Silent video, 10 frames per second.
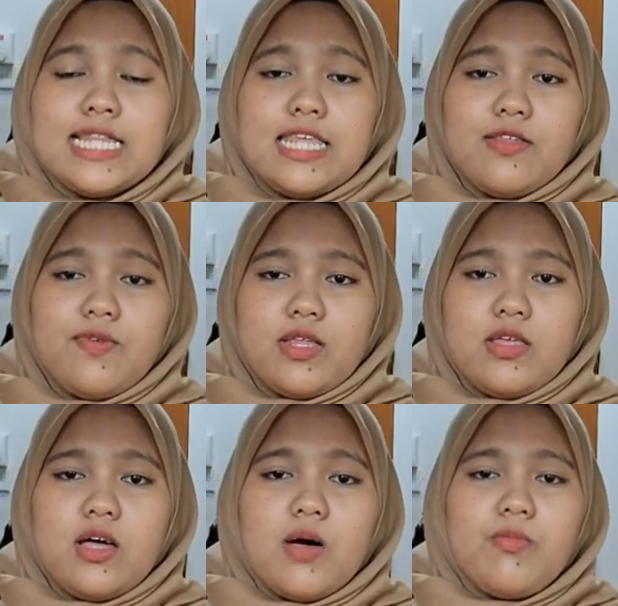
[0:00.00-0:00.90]
These
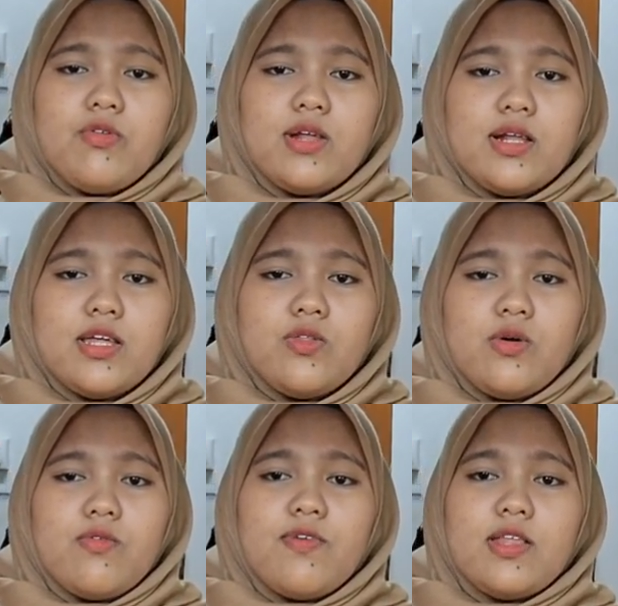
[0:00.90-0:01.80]
factors are most likely
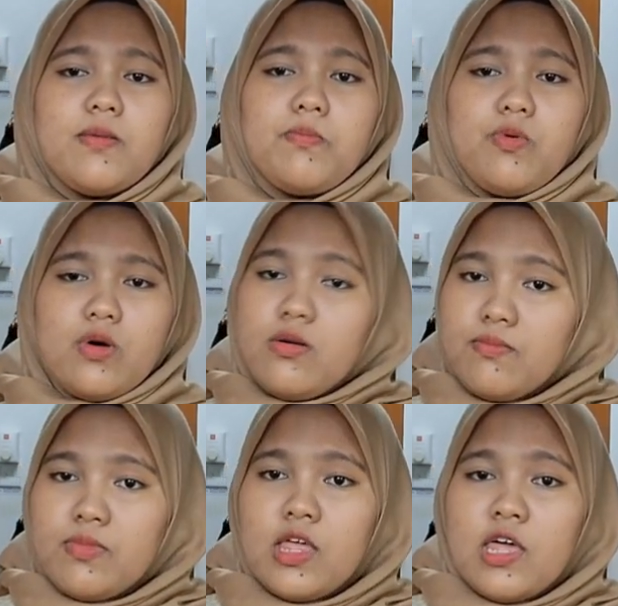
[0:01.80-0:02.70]
to affect the poor,
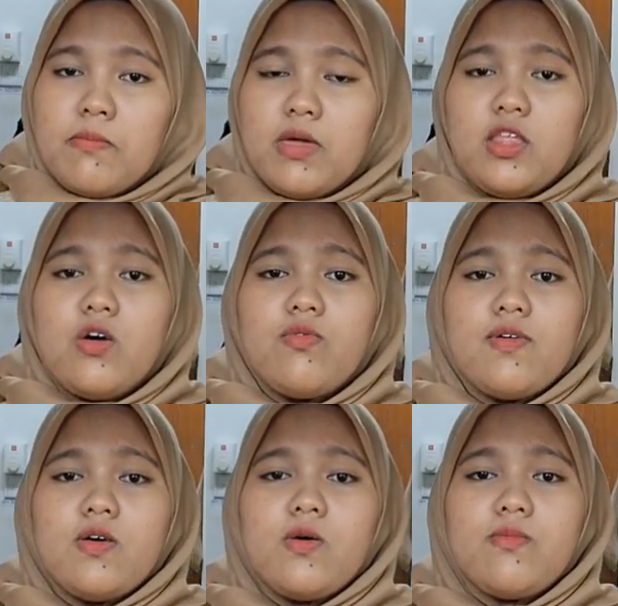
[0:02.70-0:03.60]
many of
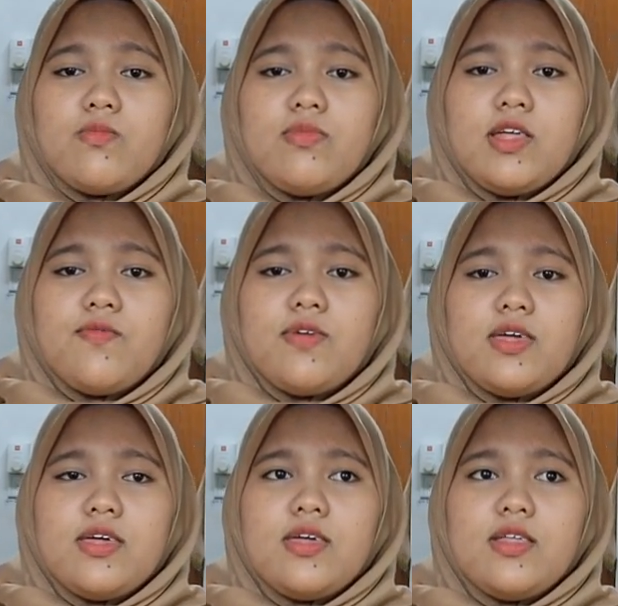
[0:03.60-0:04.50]
whom live
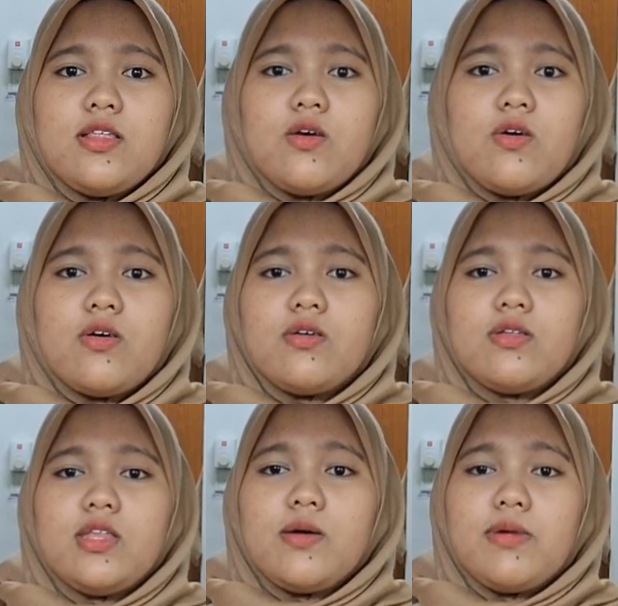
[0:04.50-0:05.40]
in or
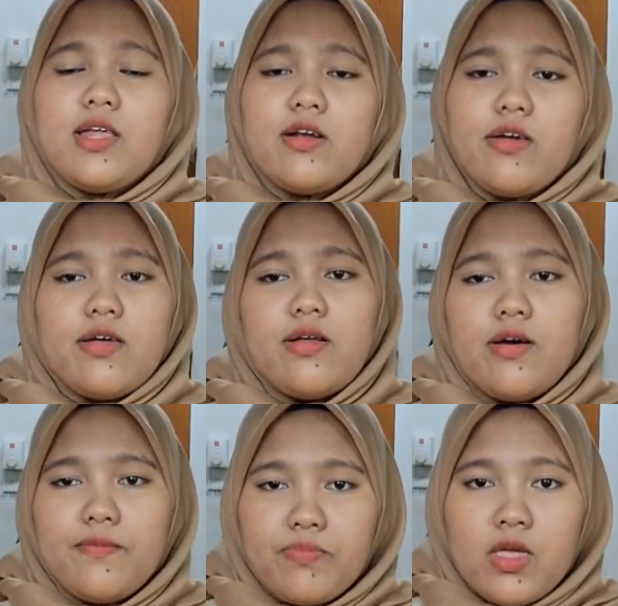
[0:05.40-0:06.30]
near malaria
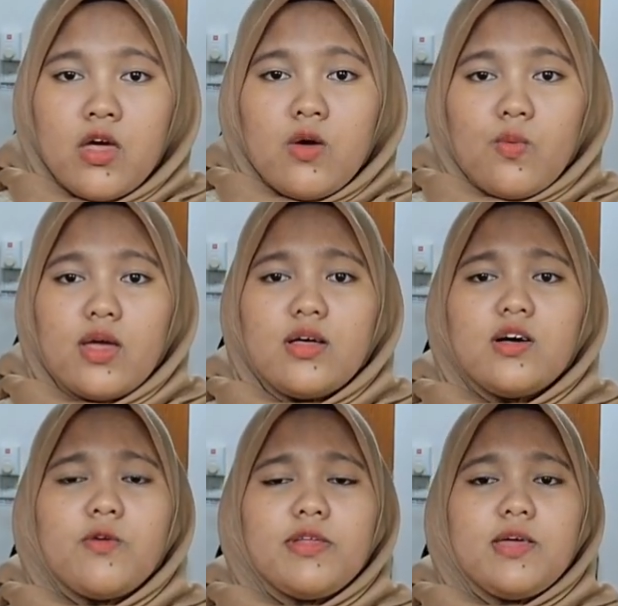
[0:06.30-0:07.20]
areas. When
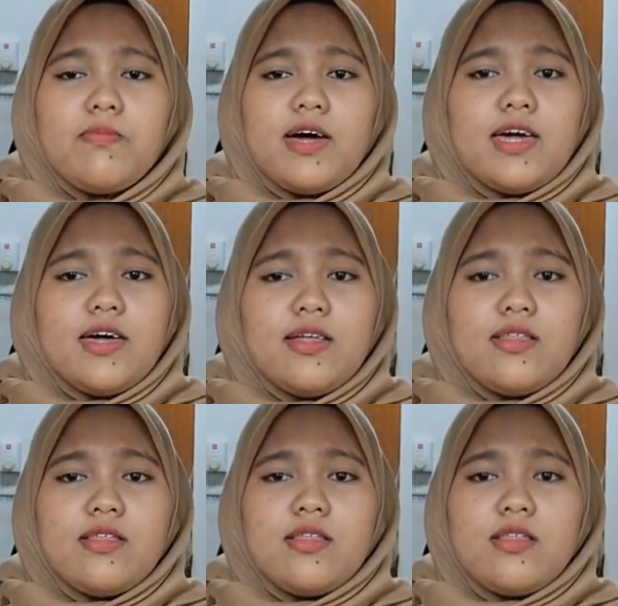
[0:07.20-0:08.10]
accompanied by
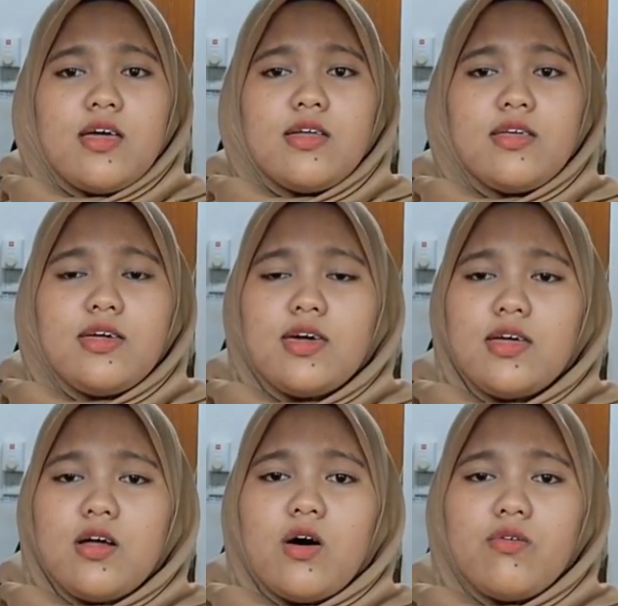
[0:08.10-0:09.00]

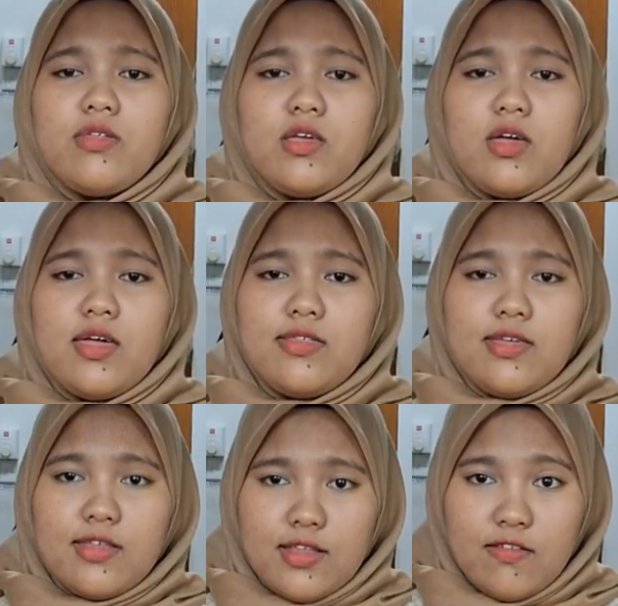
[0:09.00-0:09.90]
inadequate housing and
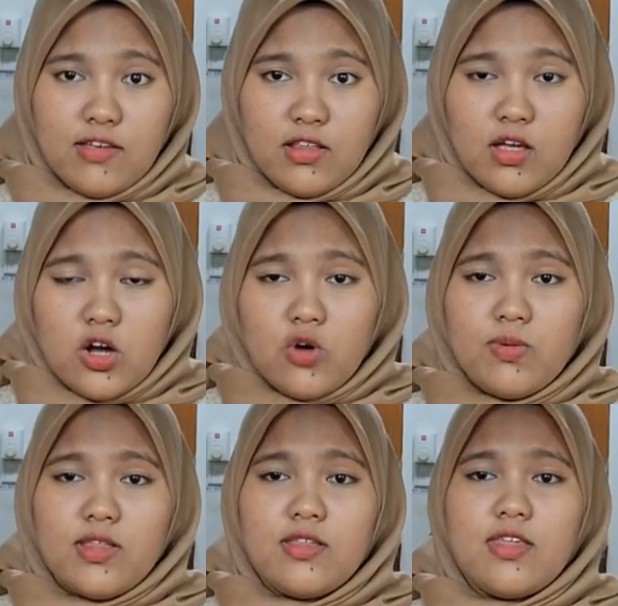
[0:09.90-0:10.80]
sanitation,
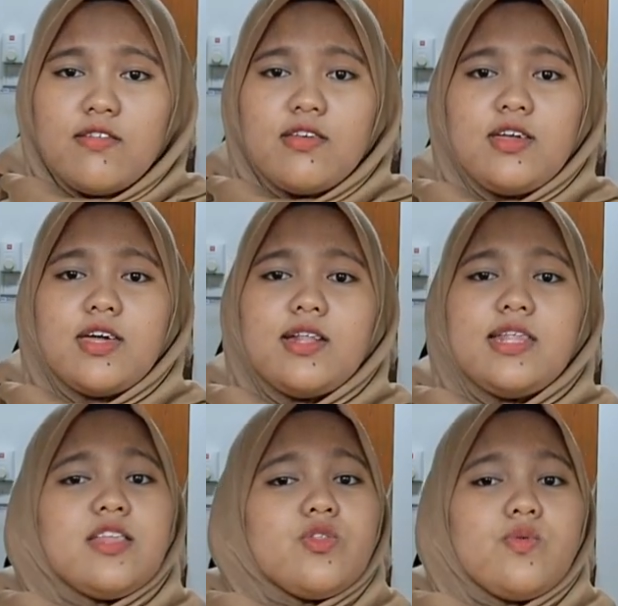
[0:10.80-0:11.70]
urbanization can
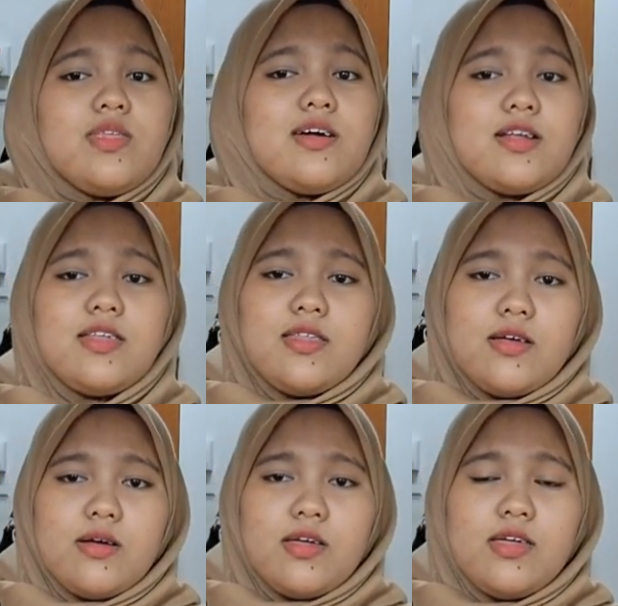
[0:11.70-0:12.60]
lead to decrease
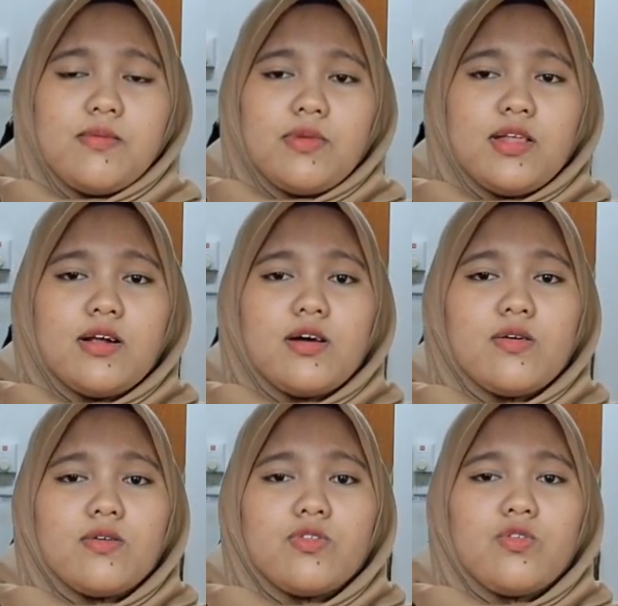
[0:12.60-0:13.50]
in malaria
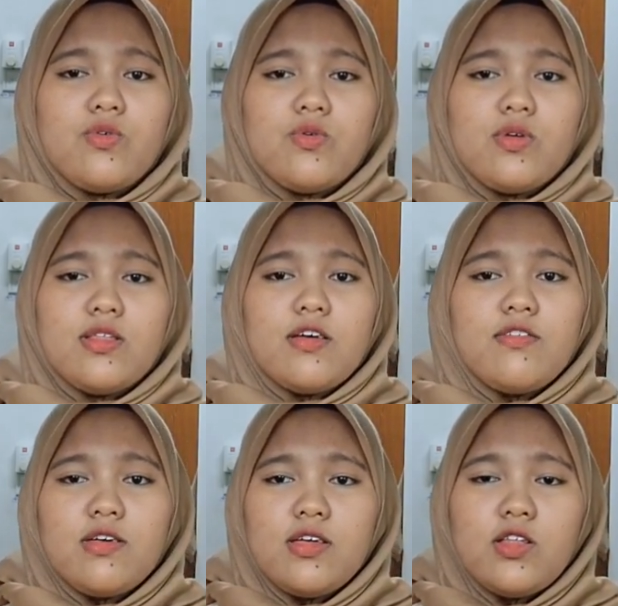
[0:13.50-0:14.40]
through
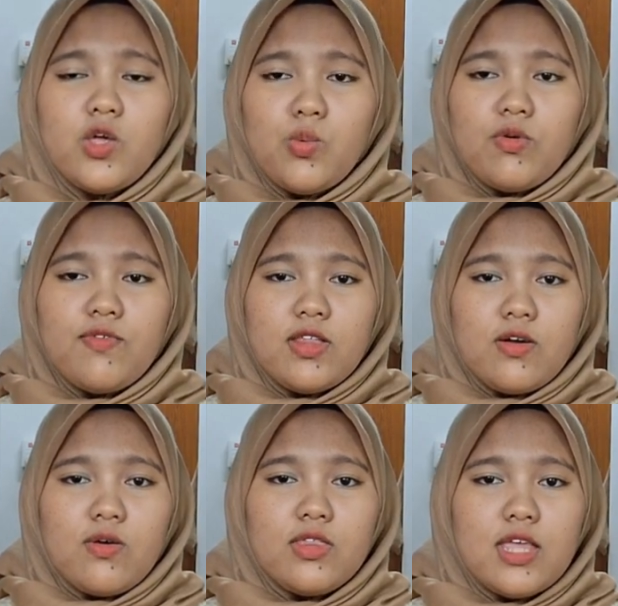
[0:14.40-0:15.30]
reduction in human
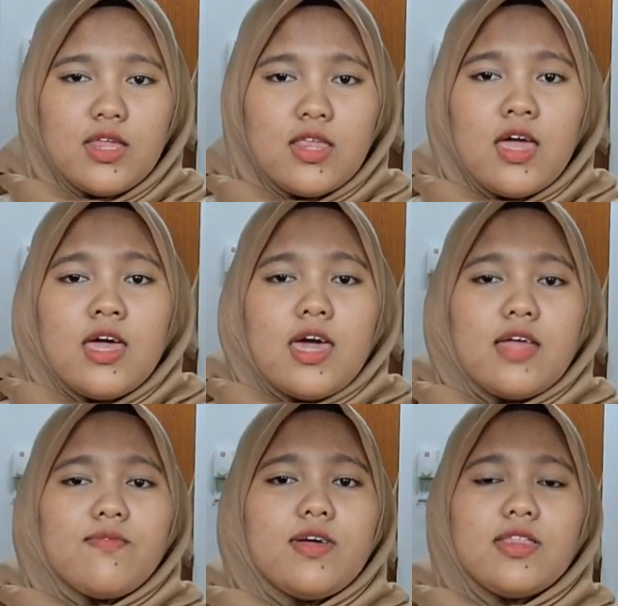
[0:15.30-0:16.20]
vector contacts
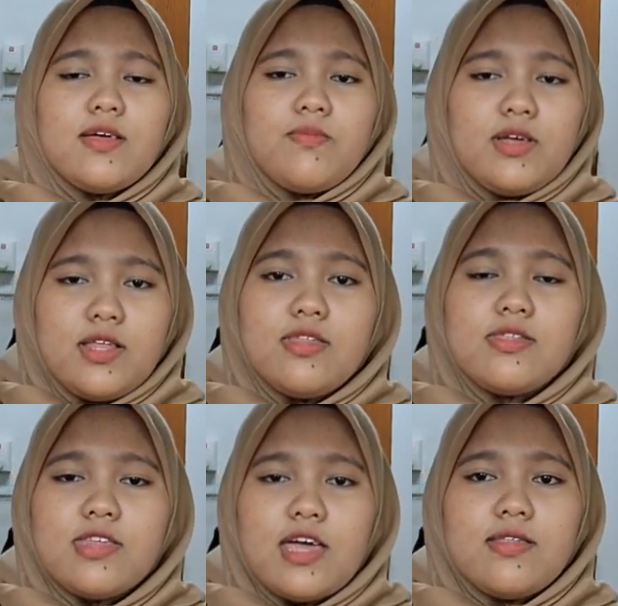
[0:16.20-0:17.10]
and vector breeding
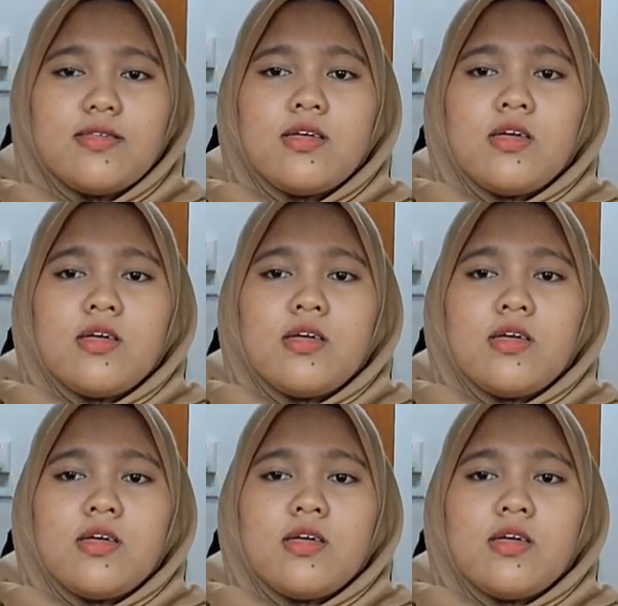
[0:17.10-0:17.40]
sites.